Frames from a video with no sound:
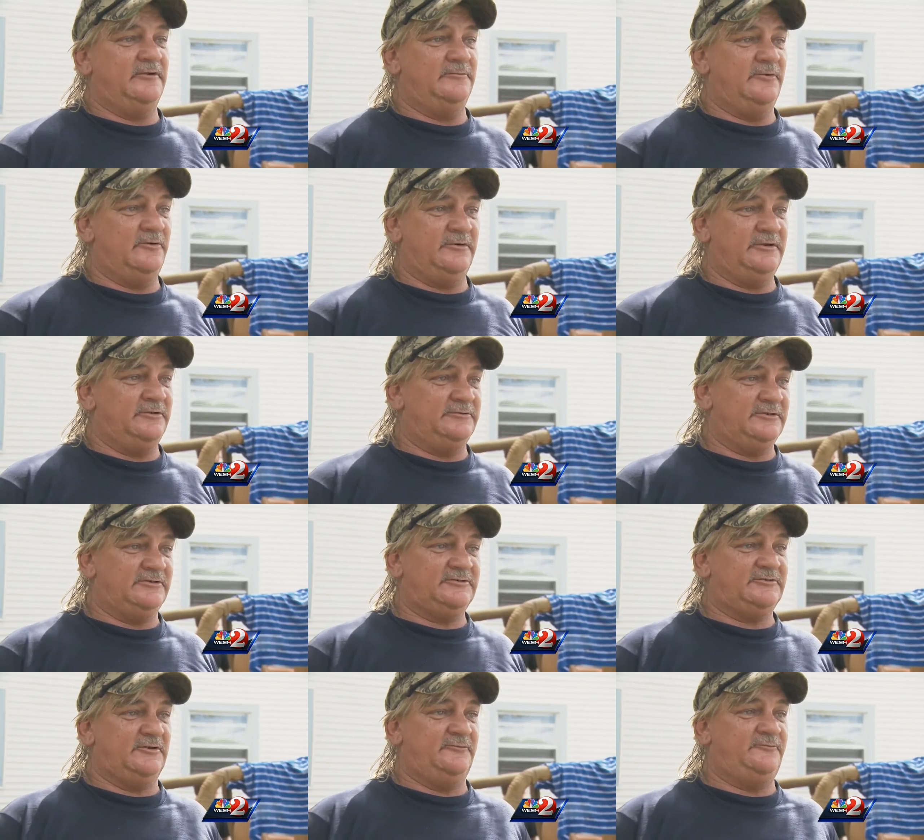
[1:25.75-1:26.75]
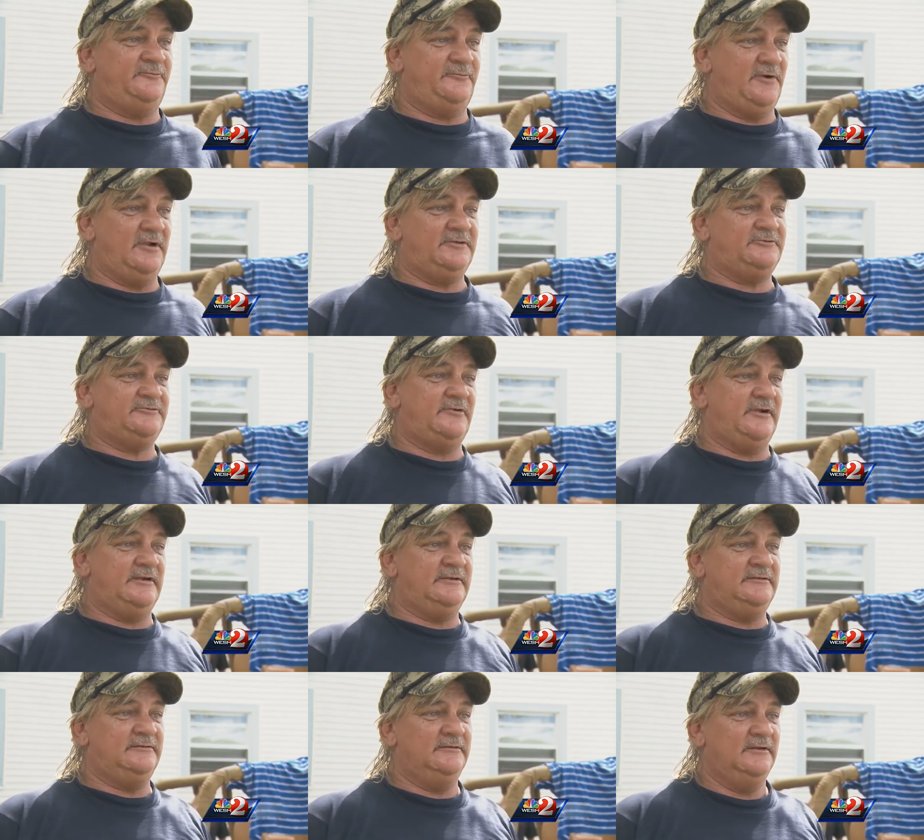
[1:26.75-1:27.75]
anymore. You're just so
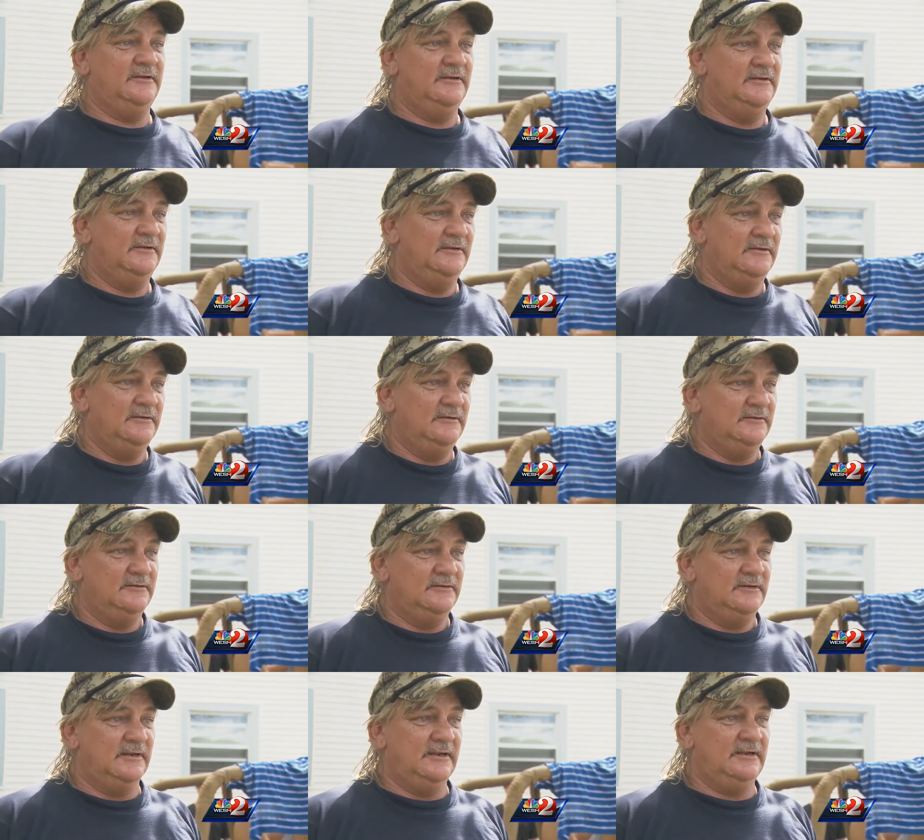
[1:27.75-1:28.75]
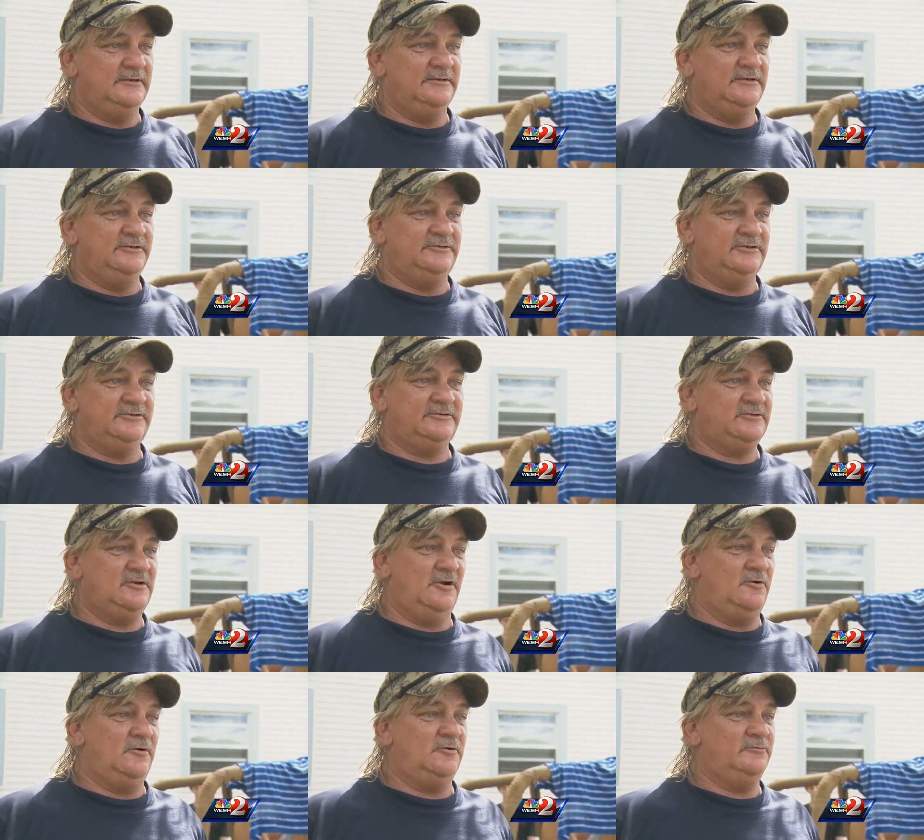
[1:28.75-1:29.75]
frustrated, and you just
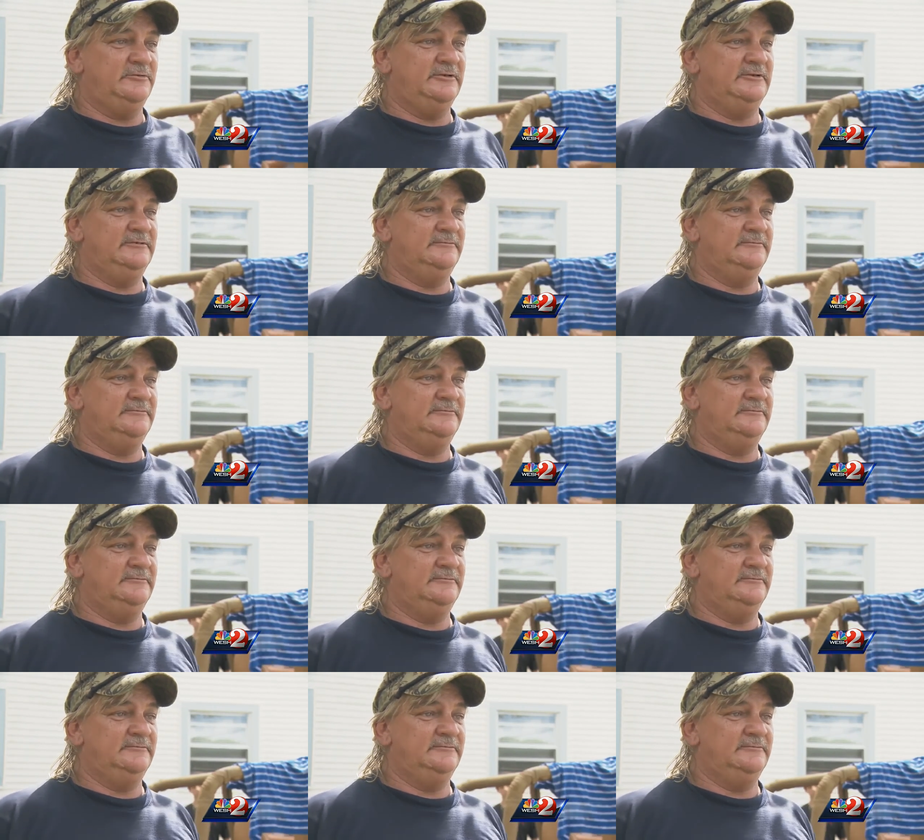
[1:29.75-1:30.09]
go on with